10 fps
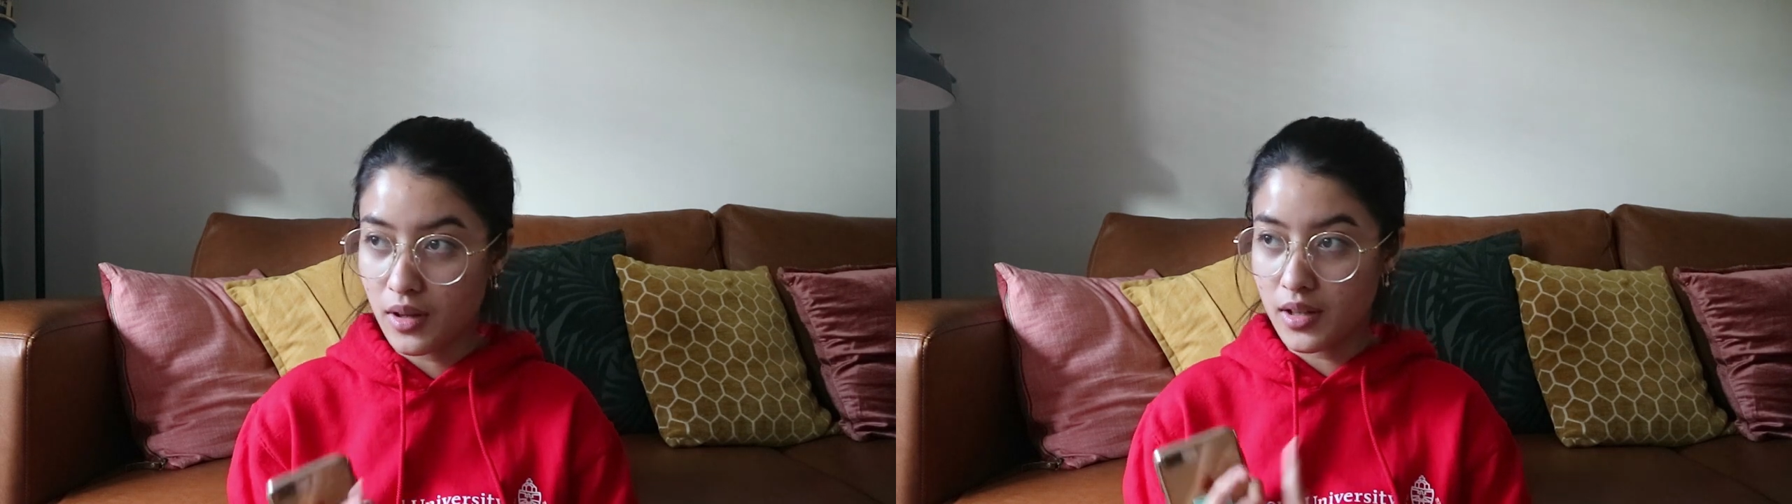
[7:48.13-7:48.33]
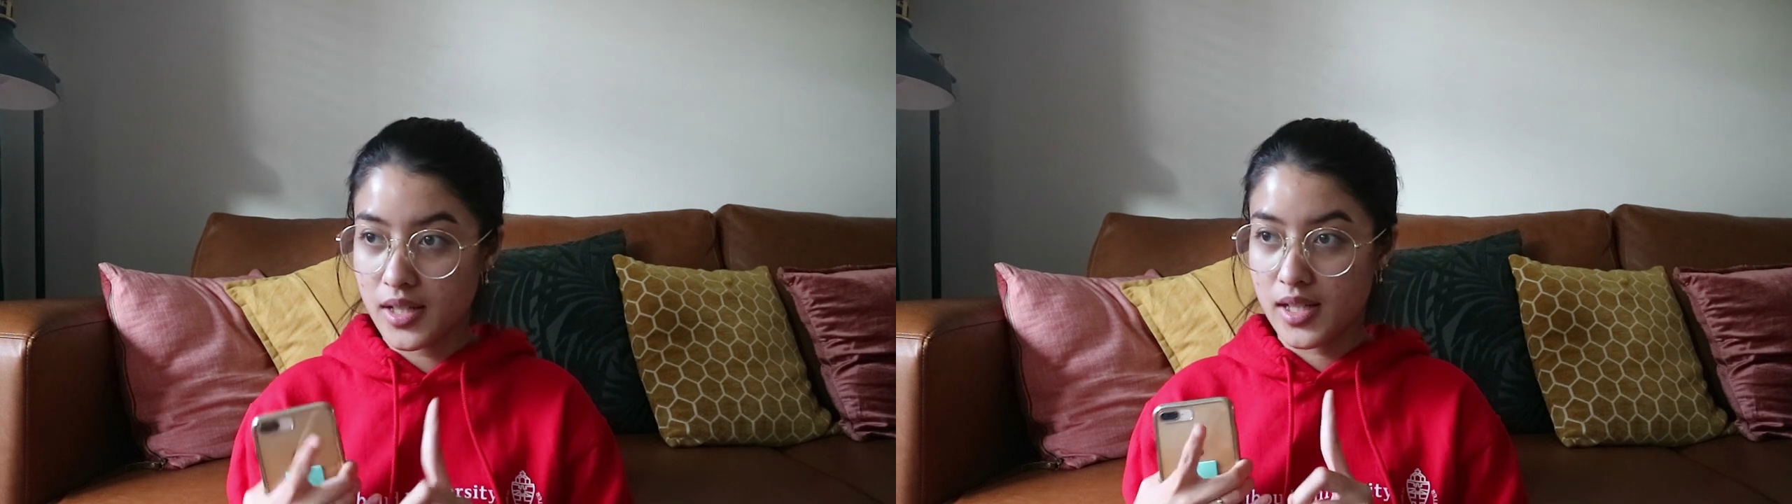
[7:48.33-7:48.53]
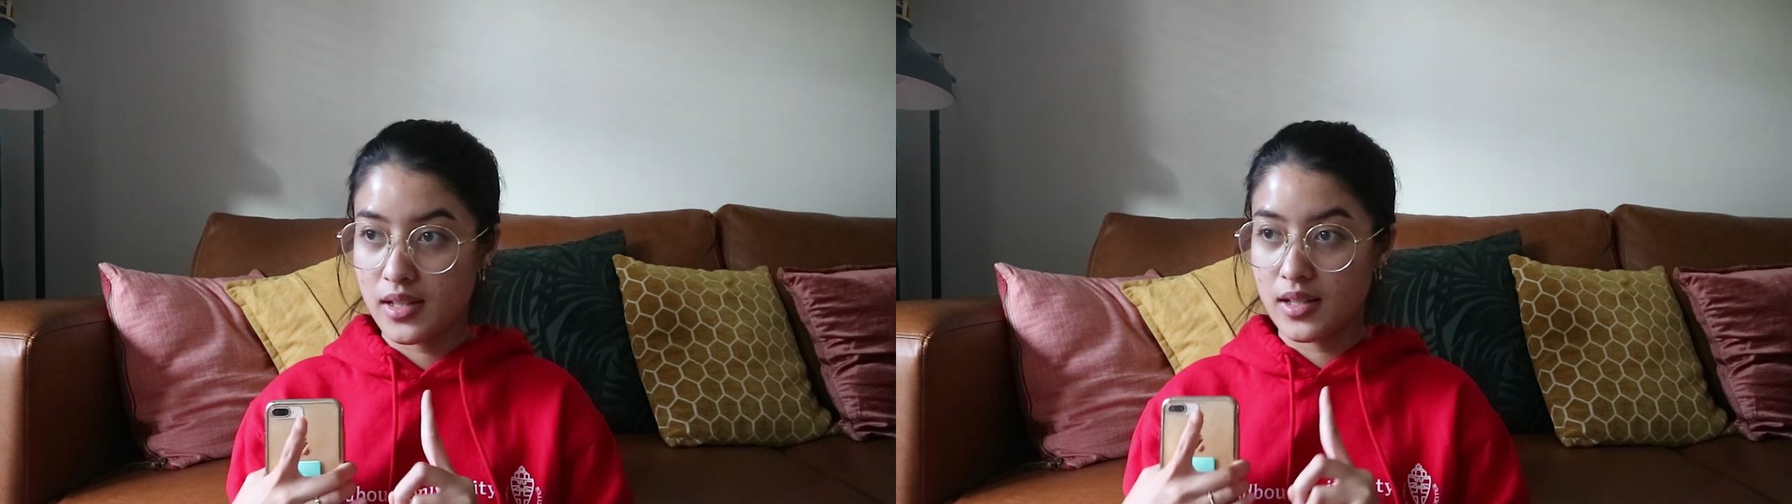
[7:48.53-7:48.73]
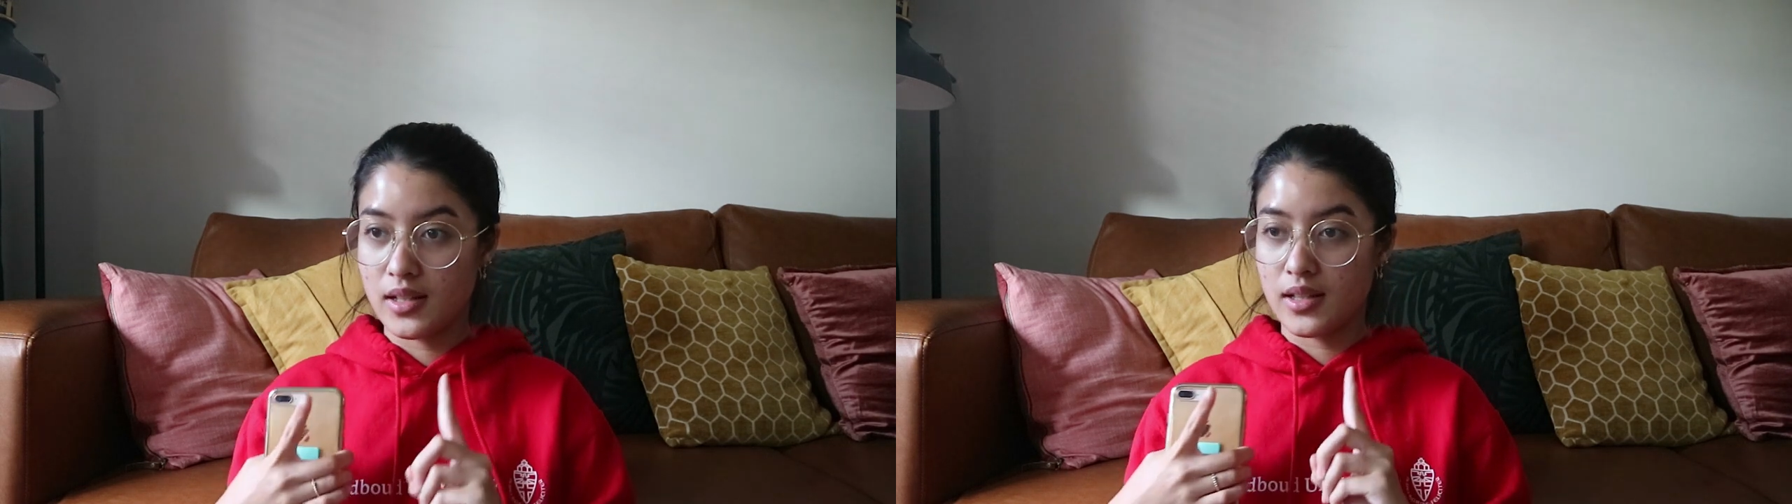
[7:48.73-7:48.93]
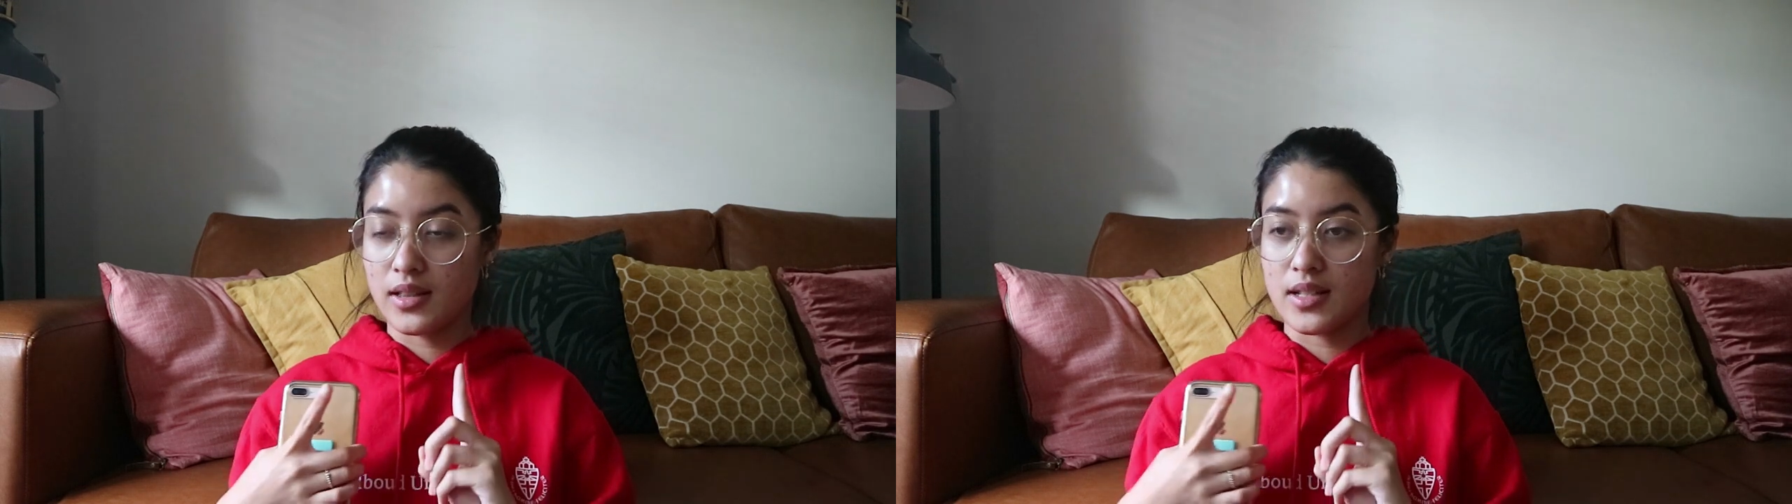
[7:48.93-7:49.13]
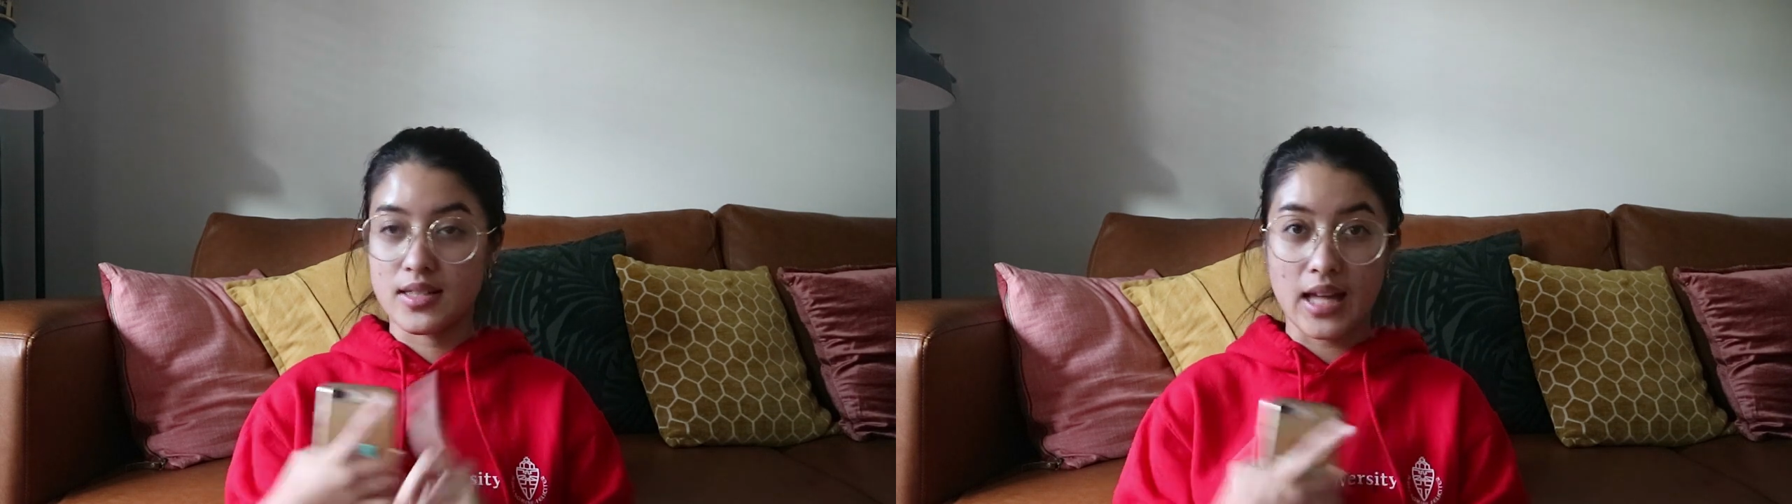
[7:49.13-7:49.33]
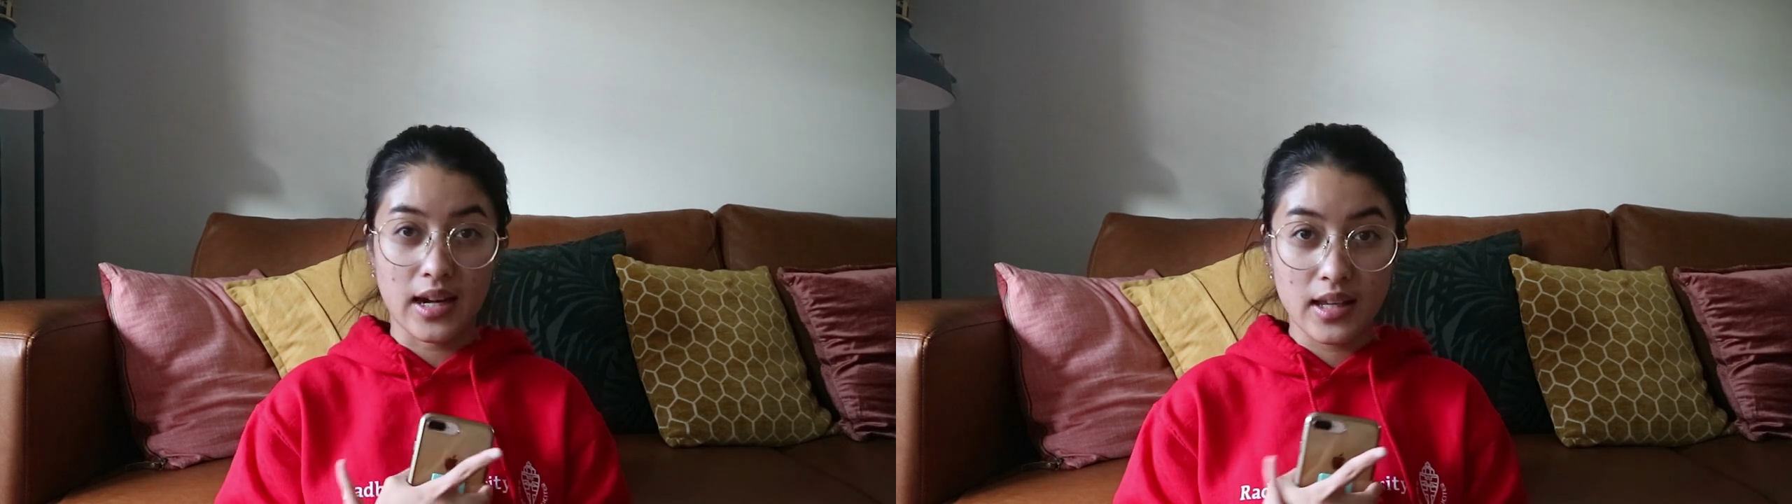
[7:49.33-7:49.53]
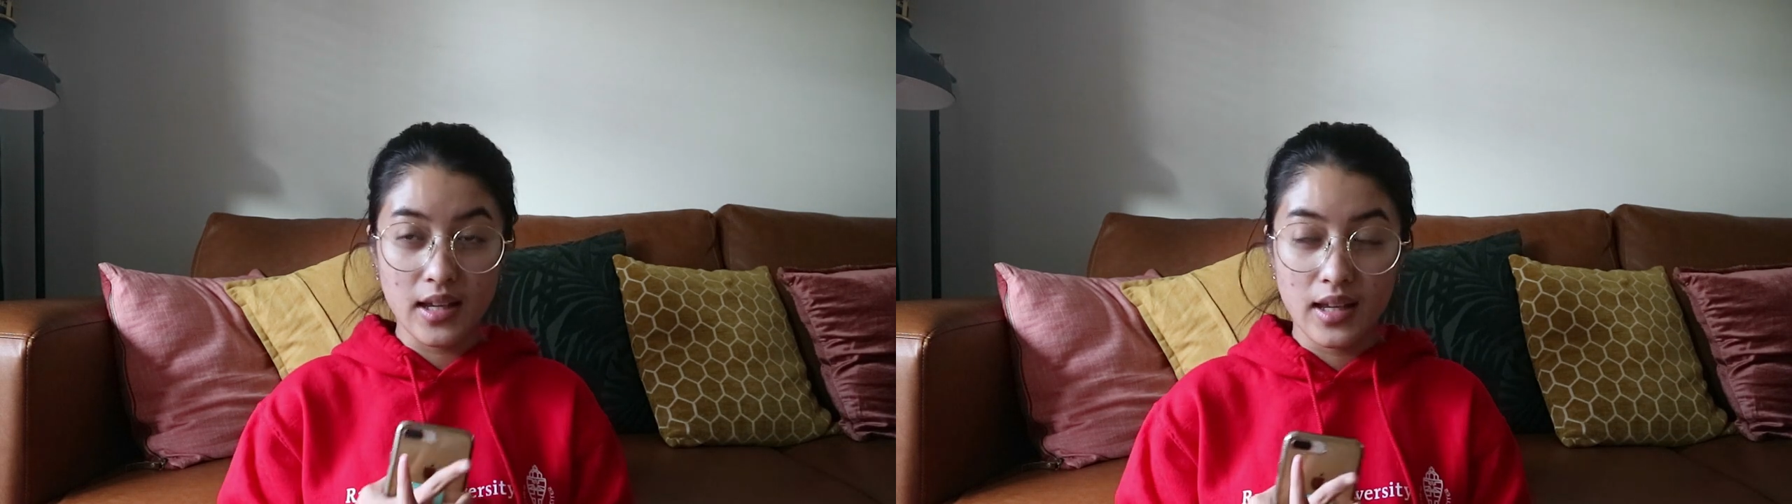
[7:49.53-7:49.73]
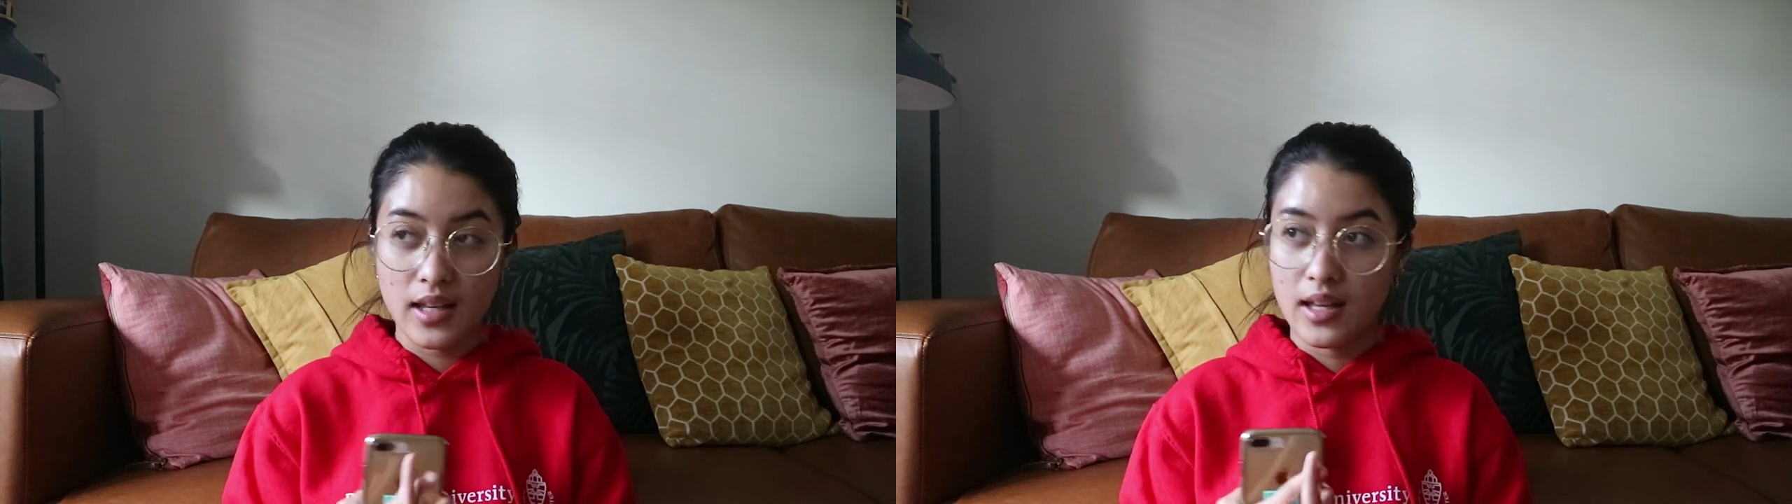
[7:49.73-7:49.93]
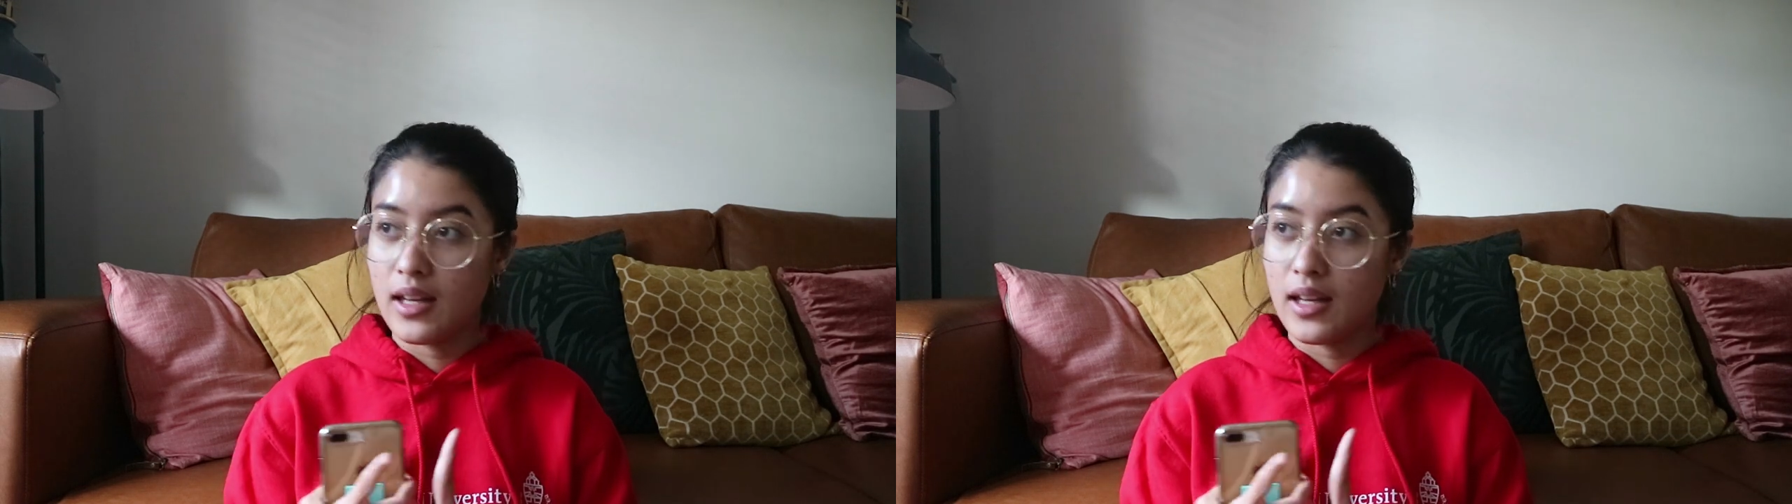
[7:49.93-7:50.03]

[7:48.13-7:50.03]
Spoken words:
called Lestari.